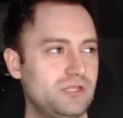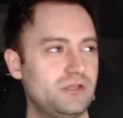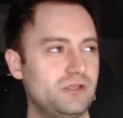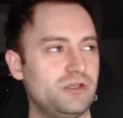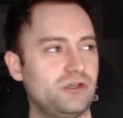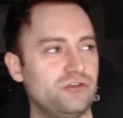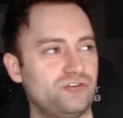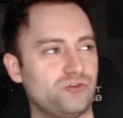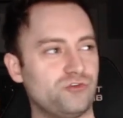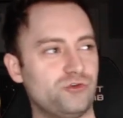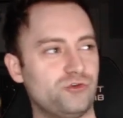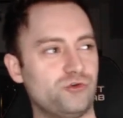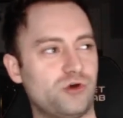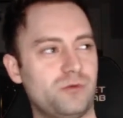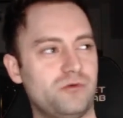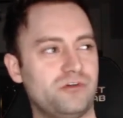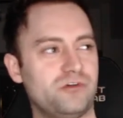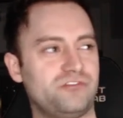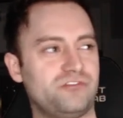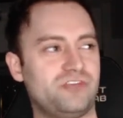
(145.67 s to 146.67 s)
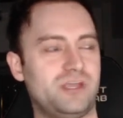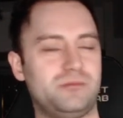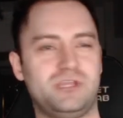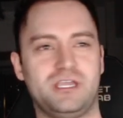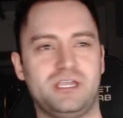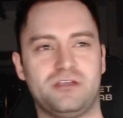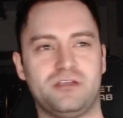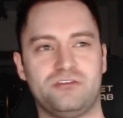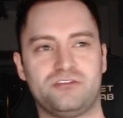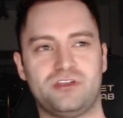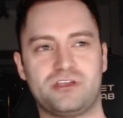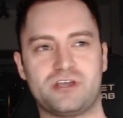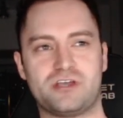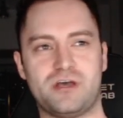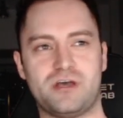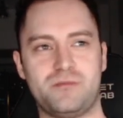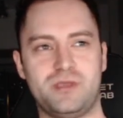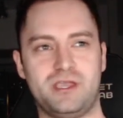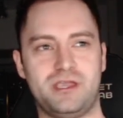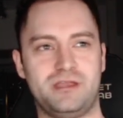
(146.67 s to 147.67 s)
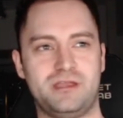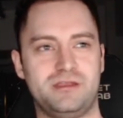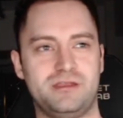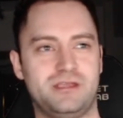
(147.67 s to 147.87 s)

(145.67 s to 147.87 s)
So a normal exam taker is going to come in,